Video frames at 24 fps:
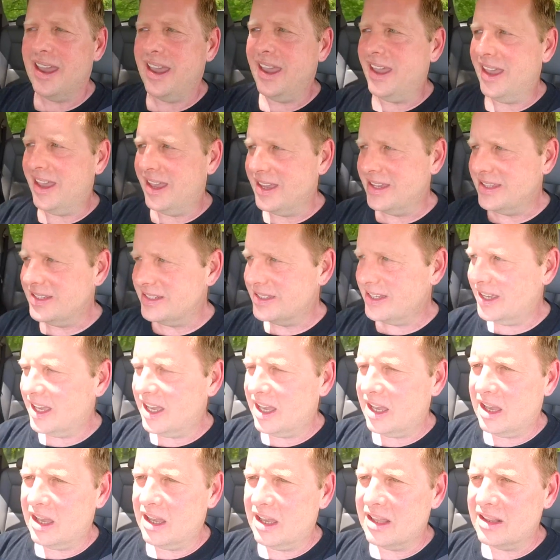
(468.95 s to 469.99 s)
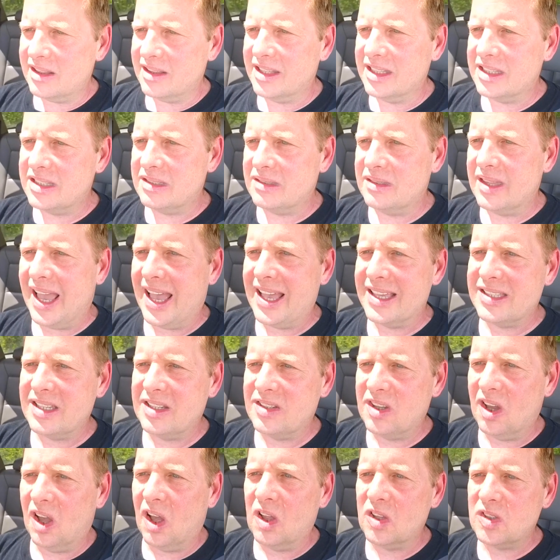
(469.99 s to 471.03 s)
And as
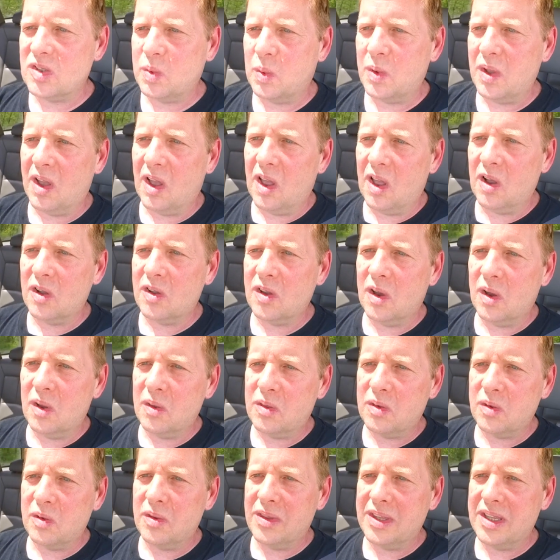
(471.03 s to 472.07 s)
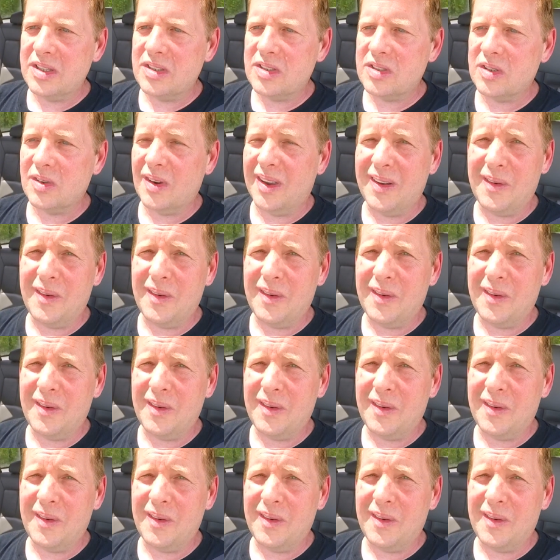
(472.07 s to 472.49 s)
adults, we all go through these.